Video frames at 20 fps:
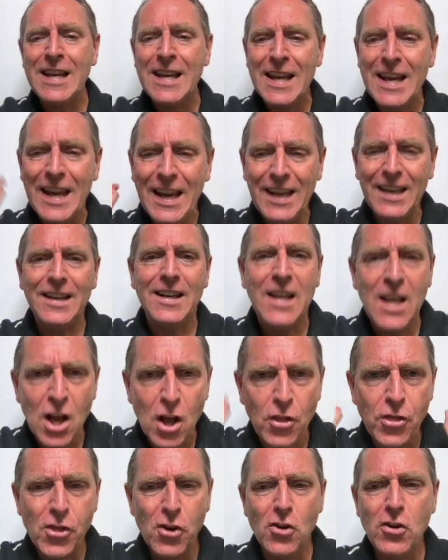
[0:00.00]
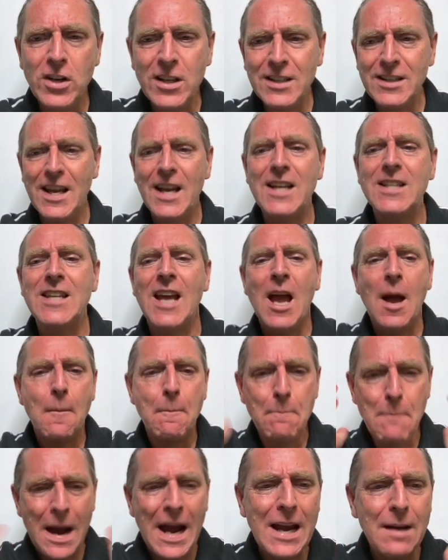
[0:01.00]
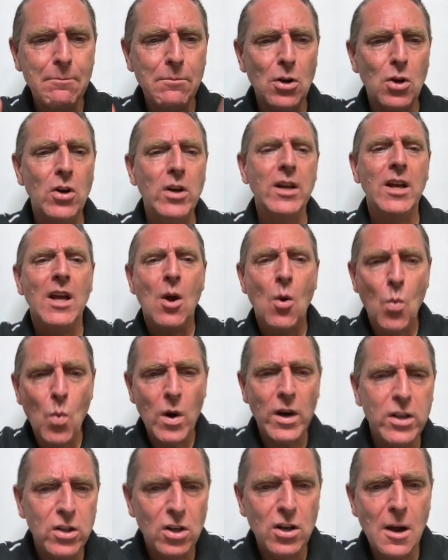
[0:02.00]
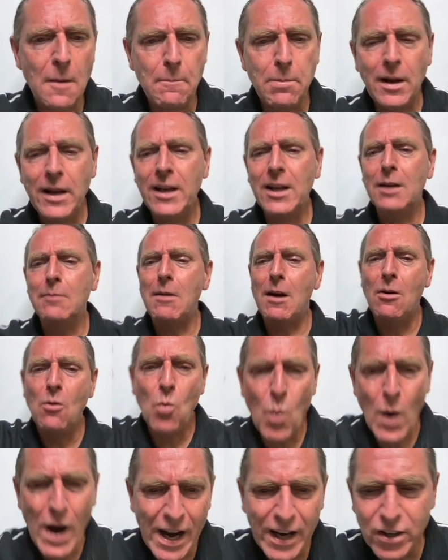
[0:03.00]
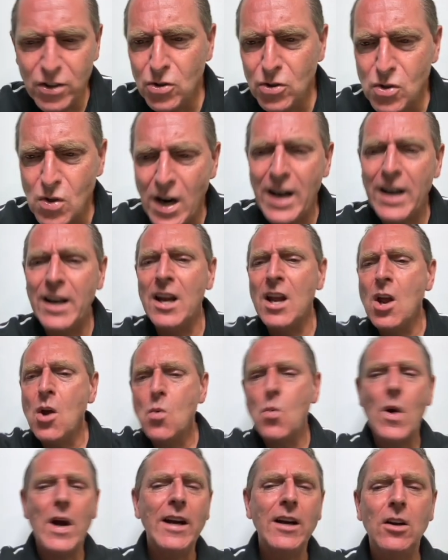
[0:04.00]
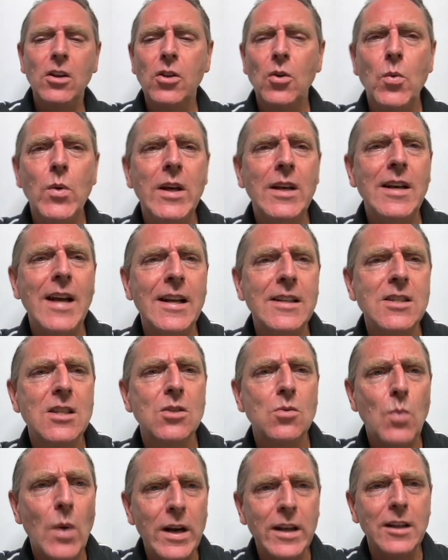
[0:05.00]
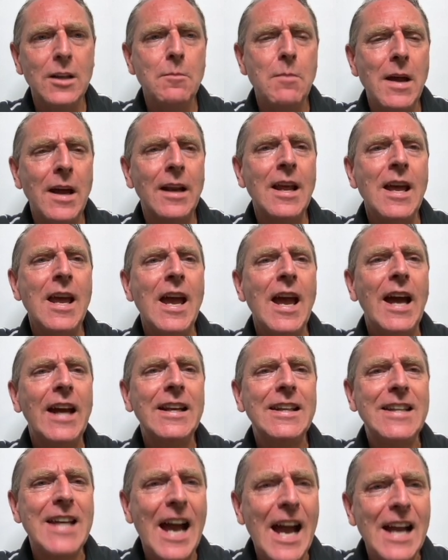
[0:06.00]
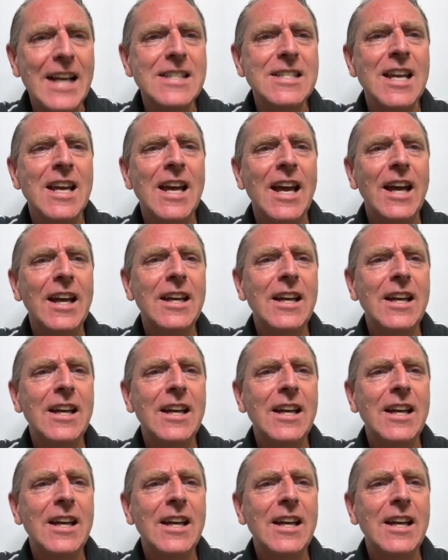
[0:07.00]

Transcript: in 30 days. Mind-blowing. What are you complaining about? Why are you crying? Why are all the weak Nancys wetting the bed? And guys and